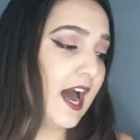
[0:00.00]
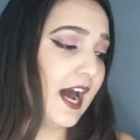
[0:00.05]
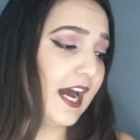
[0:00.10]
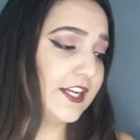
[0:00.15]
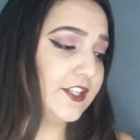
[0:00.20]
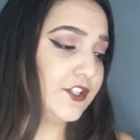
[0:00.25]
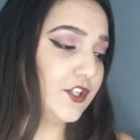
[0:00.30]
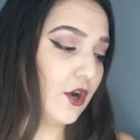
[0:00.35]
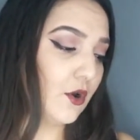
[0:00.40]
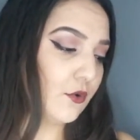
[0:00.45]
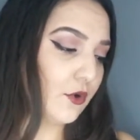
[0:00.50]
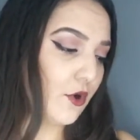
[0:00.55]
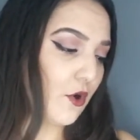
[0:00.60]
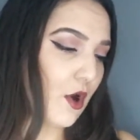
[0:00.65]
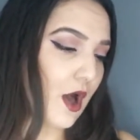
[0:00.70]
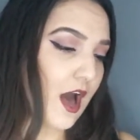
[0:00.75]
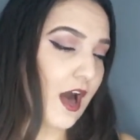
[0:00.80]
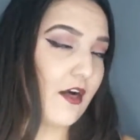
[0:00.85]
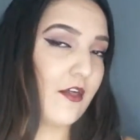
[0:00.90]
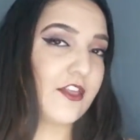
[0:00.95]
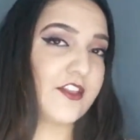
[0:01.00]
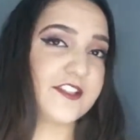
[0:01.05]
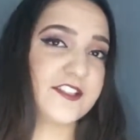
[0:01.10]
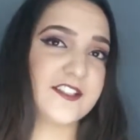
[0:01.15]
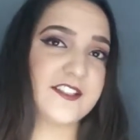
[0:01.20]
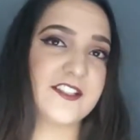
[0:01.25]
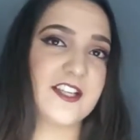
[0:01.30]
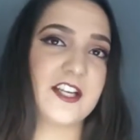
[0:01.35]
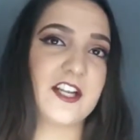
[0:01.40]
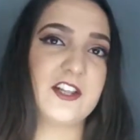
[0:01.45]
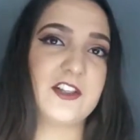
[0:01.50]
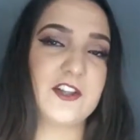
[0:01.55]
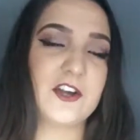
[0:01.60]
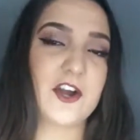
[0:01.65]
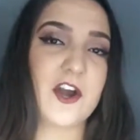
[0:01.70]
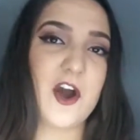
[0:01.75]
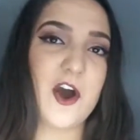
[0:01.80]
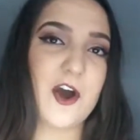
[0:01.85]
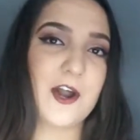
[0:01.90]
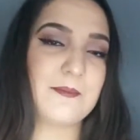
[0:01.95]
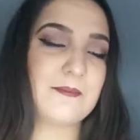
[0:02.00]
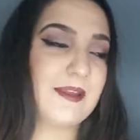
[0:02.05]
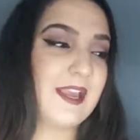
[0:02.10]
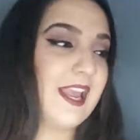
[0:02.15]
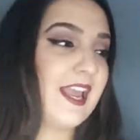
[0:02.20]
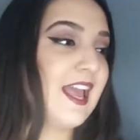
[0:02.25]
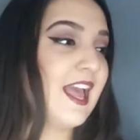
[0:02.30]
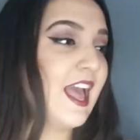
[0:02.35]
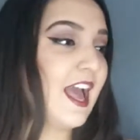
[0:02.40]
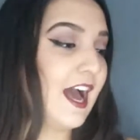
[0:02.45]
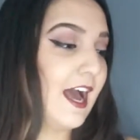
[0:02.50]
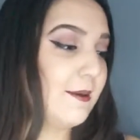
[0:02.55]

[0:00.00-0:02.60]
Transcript: I don't know how this is gonna look on me.